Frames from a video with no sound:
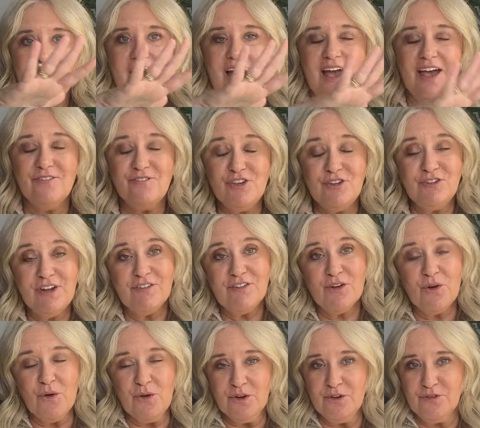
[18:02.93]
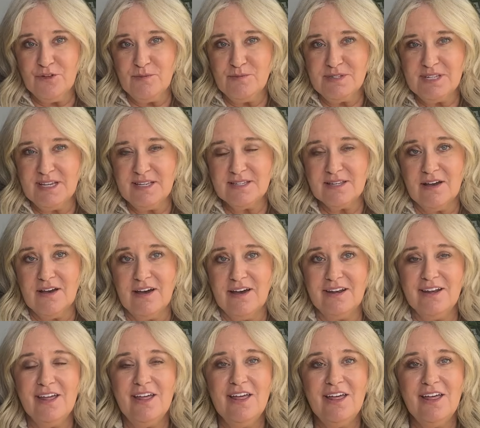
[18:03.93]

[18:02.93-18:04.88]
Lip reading: If you've never ordered from Sezane,